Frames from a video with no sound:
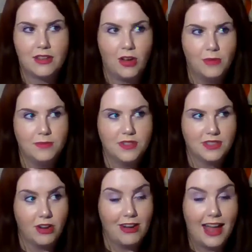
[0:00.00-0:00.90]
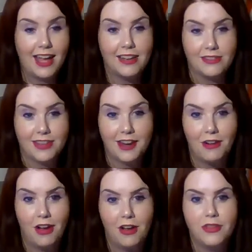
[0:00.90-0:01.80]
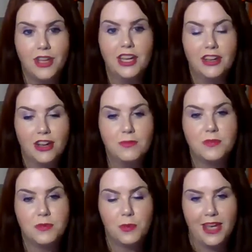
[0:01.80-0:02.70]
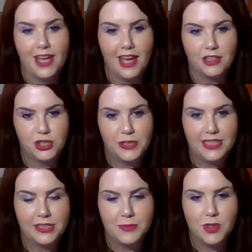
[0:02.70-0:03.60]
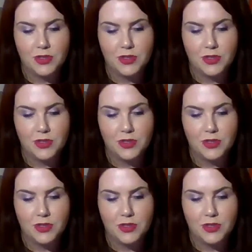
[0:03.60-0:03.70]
comes, or lack of thereof, comes from the way Kat treated him.